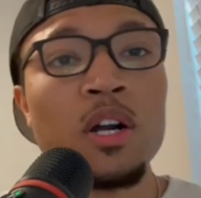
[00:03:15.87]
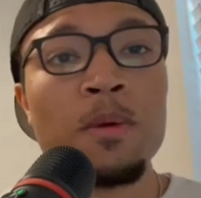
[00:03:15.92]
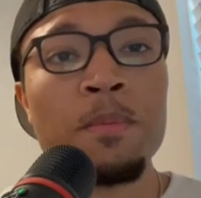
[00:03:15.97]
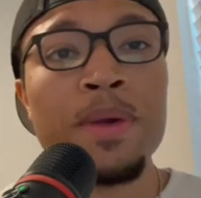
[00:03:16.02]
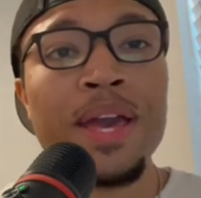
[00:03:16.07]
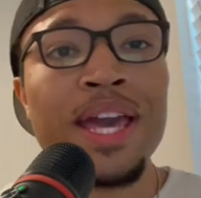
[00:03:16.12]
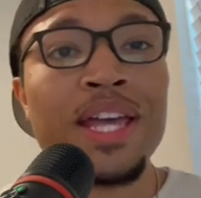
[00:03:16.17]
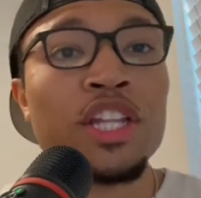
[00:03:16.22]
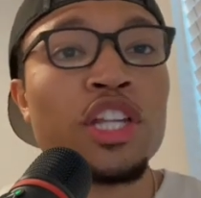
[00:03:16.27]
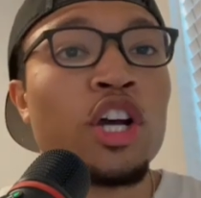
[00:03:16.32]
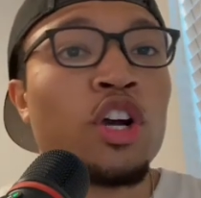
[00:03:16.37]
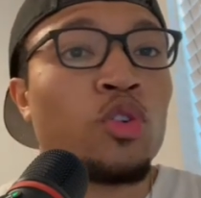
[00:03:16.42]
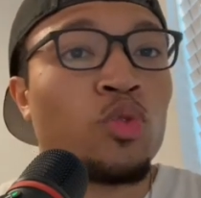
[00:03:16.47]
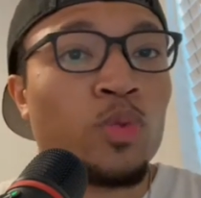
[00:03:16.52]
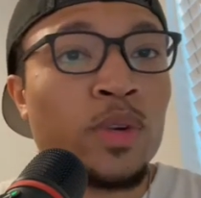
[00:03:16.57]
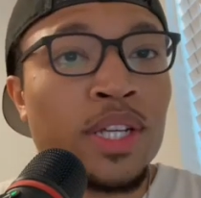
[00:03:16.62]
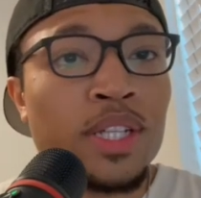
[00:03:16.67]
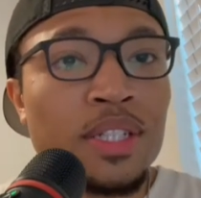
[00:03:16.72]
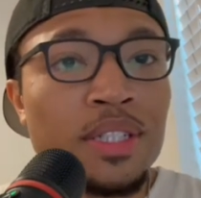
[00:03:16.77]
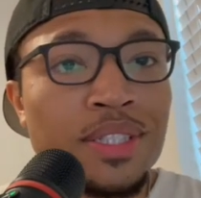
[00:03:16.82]
at
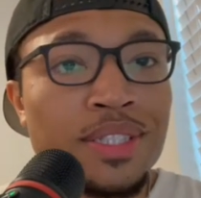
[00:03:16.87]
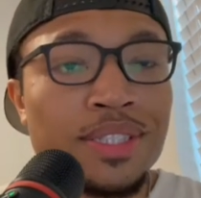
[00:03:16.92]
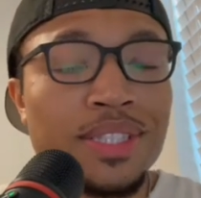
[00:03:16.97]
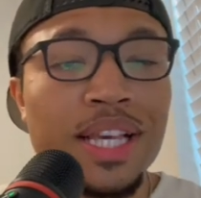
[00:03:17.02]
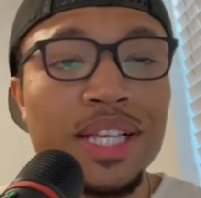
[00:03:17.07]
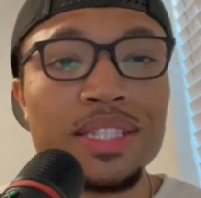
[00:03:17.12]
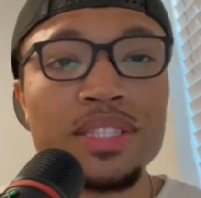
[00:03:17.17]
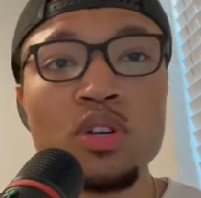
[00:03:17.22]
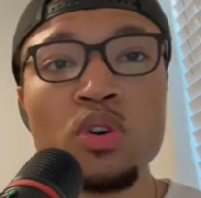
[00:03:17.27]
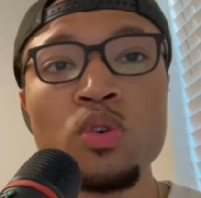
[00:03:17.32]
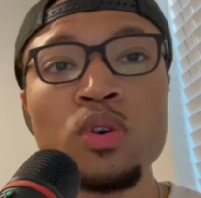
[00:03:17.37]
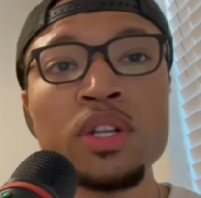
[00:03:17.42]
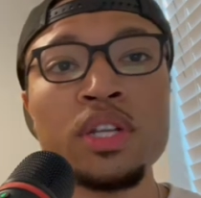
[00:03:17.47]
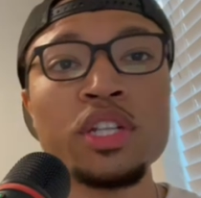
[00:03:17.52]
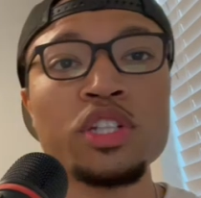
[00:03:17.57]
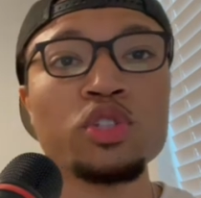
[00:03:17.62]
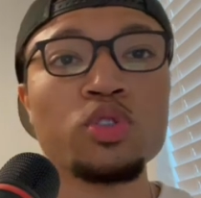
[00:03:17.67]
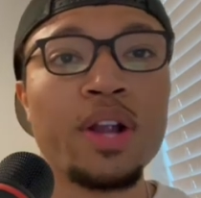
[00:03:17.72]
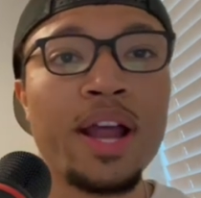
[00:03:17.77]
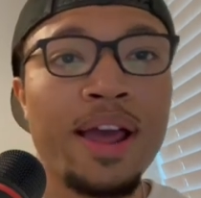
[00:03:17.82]
arenas, that's on
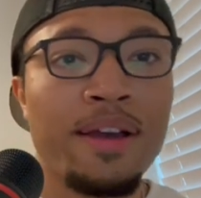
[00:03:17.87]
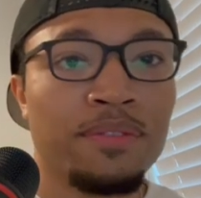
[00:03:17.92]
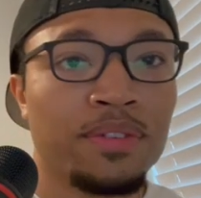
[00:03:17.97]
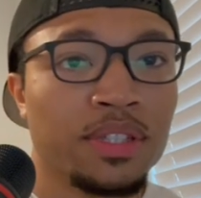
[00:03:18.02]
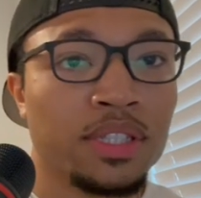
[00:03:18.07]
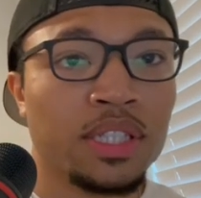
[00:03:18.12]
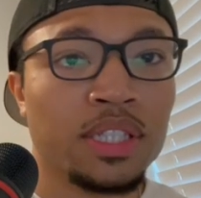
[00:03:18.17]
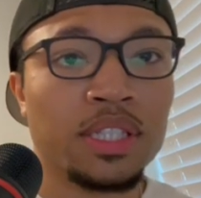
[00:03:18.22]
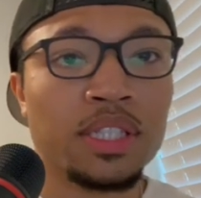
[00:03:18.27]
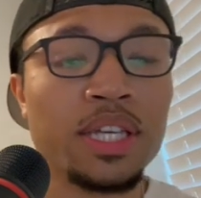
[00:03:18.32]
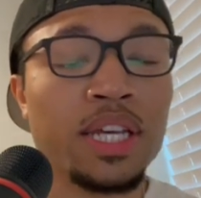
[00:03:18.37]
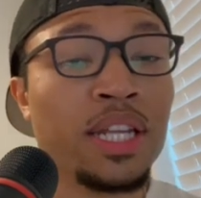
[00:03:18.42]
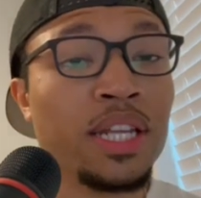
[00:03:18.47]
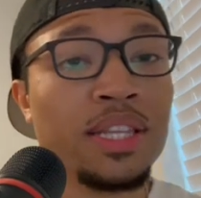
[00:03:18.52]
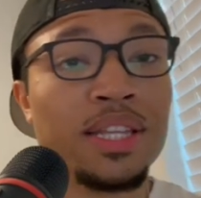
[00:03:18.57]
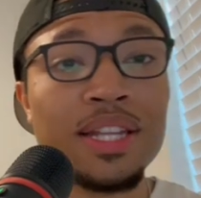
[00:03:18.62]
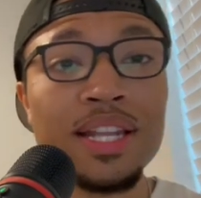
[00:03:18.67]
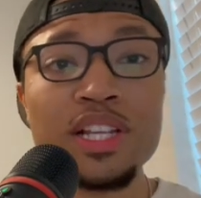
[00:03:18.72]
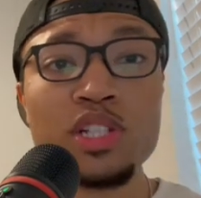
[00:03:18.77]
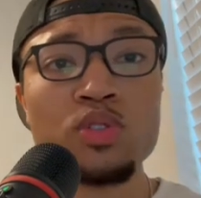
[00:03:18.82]
traveling,
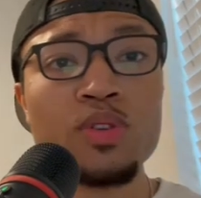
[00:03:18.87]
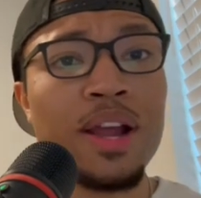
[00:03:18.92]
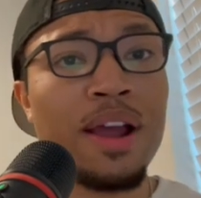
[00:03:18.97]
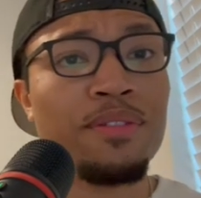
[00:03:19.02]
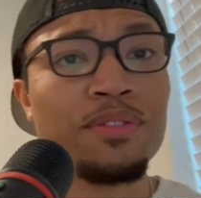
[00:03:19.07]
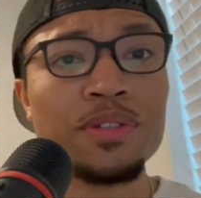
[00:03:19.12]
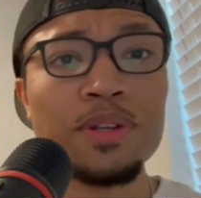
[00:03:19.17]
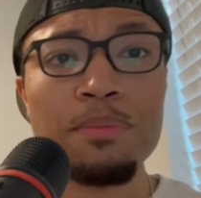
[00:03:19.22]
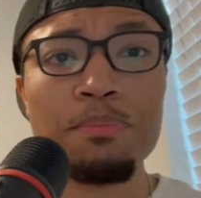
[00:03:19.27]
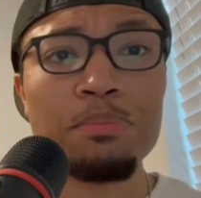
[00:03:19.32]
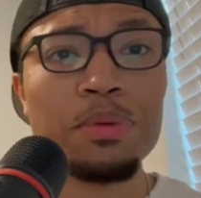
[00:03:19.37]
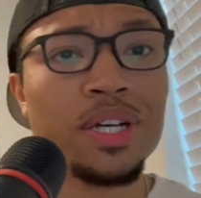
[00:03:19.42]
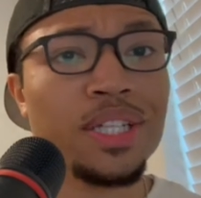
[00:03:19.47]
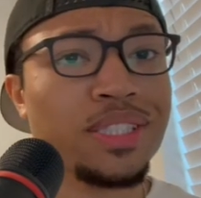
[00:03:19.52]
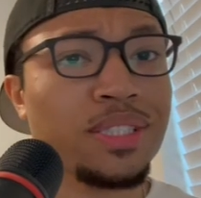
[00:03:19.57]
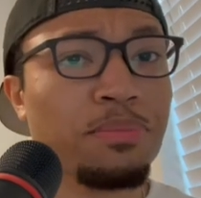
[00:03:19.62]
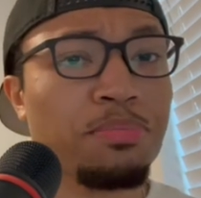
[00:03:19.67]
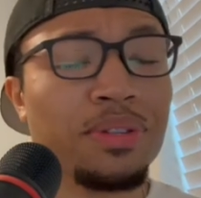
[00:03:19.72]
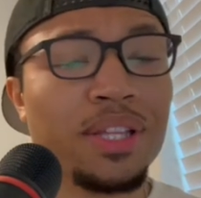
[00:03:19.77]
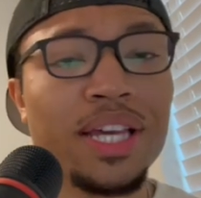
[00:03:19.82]
anything that's traveling, a bus,
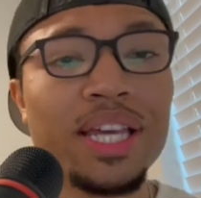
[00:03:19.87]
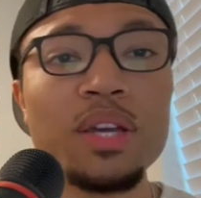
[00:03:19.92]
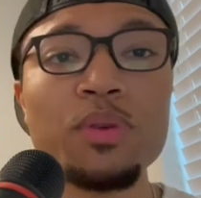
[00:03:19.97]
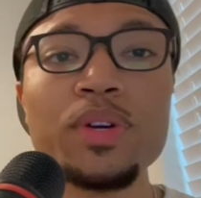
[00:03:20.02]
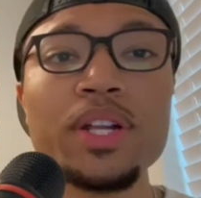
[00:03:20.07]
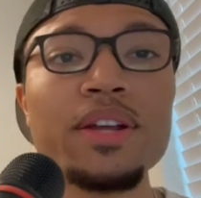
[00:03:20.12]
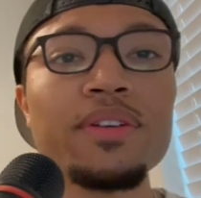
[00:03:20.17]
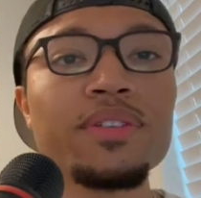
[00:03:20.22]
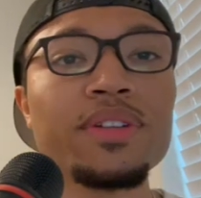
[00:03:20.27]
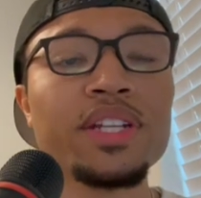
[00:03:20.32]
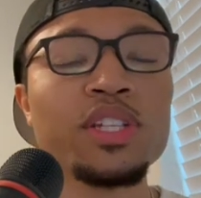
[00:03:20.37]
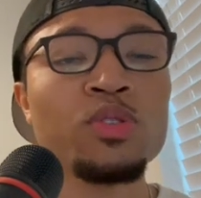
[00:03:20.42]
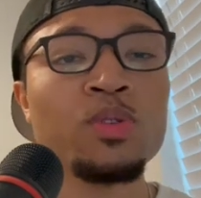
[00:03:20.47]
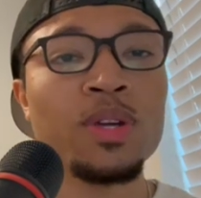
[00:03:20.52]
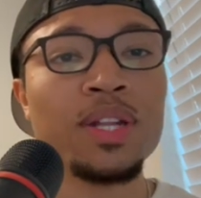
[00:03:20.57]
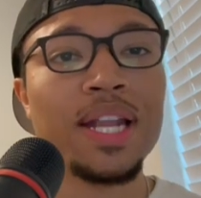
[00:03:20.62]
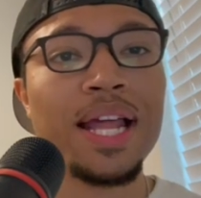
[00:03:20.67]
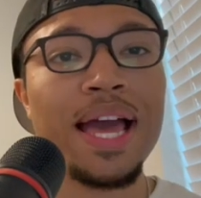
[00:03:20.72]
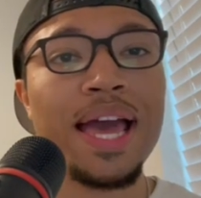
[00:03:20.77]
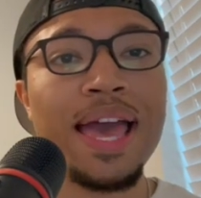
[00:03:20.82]
a plane, whatever it is, you
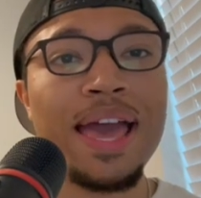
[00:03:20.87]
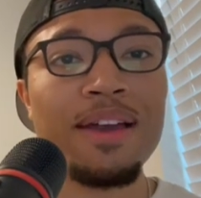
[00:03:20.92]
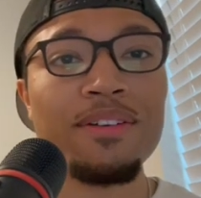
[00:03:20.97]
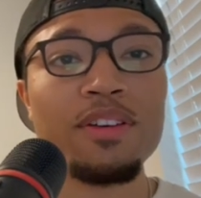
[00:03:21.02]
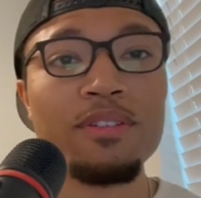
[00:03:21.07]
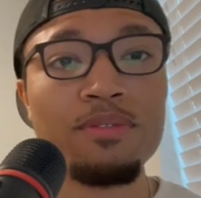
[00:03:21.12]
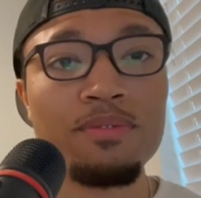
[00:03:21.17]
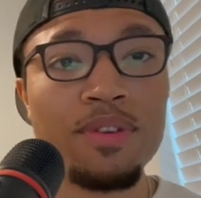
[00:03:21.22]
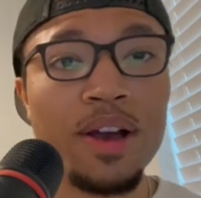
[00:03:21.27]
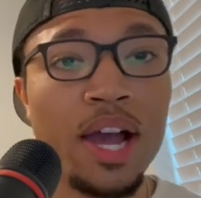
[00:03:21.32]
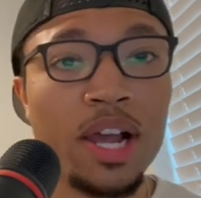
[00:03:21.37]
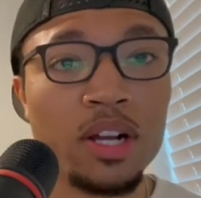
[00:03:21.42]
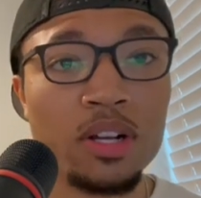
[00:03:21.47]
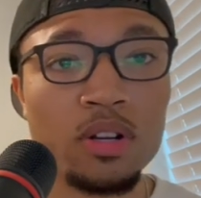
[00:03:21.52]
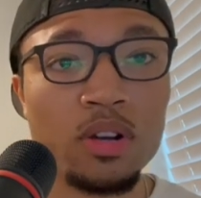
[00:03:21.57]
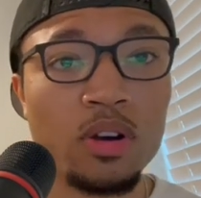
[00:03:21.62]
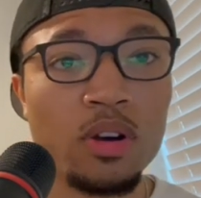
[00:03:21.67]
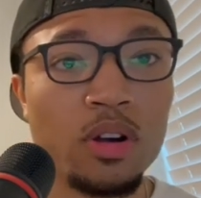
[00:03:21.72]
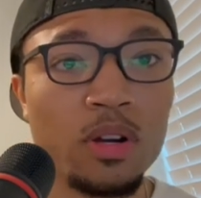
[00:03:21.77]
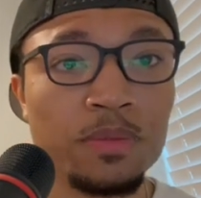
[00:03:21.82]
cannot have a
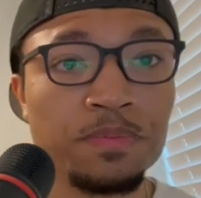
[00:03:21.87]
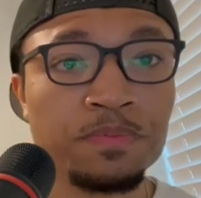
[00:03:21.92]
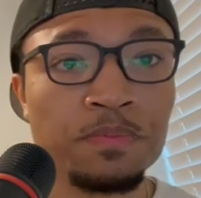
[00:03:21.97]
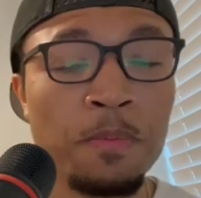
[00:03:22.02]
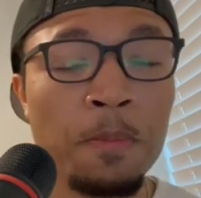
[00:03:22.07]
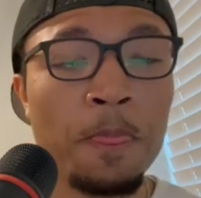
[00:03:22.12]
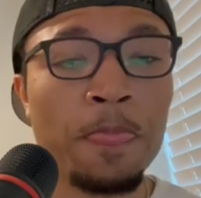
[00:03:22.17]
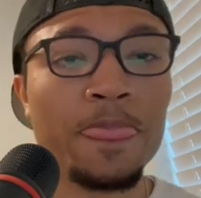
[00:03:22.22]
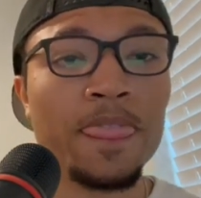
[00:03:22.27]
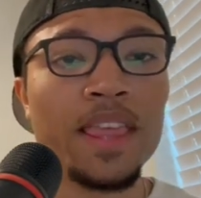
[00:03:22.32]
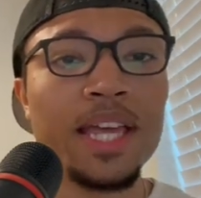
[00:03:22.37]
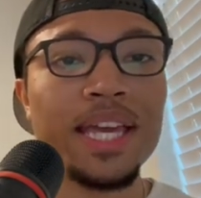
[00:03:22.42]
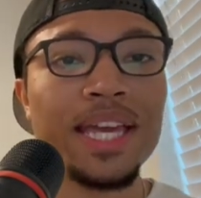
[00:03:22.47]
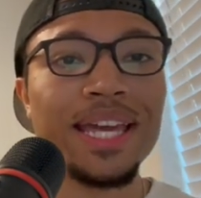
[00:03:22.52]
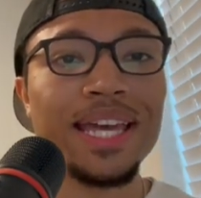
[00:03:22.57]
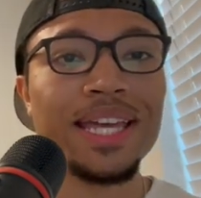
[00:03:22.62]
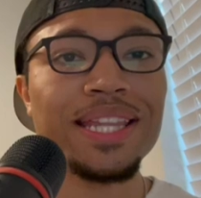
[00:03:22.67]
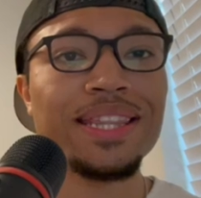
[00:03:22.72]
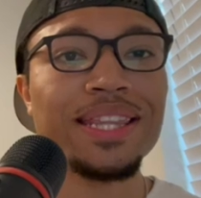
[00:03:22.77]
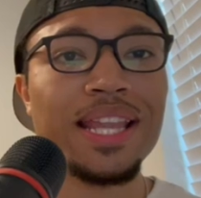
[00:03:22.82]
firearm
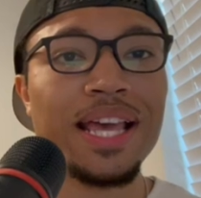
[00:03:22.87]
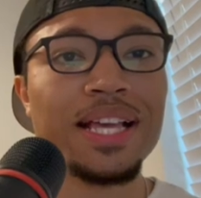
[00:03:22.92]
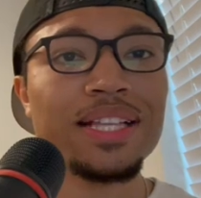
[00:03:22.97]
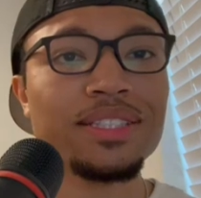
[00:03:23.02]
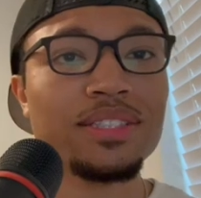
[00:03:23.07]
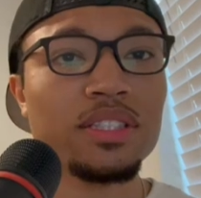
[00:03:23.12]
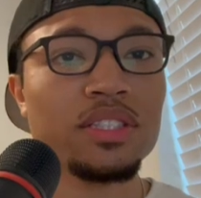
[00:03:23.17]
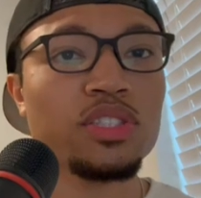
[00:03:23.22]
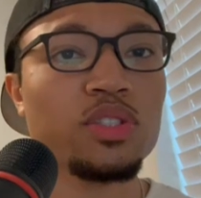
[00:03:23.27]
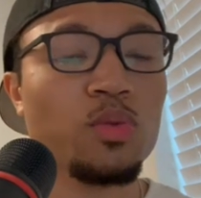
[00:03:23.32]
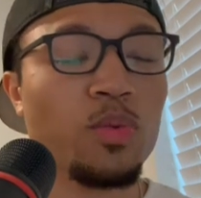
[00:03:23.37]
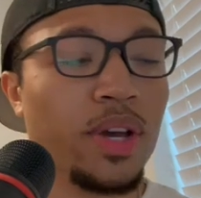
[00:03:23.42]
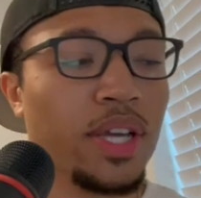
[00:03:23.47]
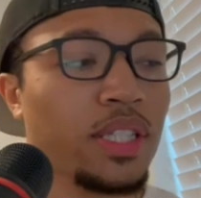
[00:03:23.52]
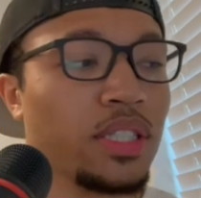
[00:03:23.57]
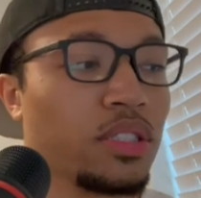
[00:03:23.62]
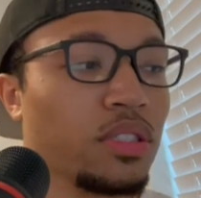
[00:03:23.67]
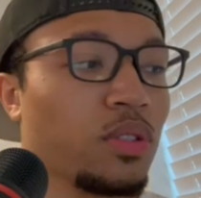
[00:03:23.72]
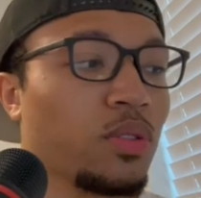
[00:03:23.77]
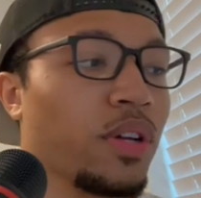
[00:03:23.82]
in that
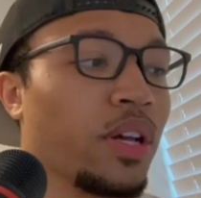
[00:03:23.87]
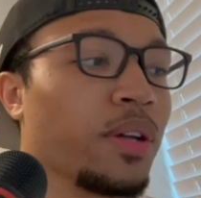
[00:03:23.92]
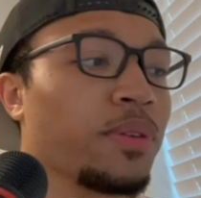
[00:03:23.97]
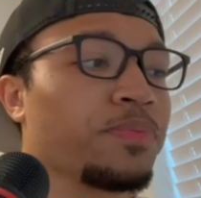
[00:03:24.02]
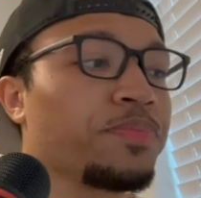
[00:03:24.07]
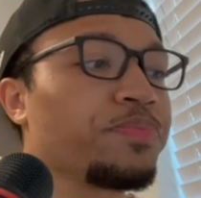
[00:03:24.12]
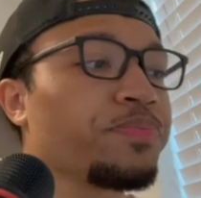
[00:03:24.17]
situation. Okay.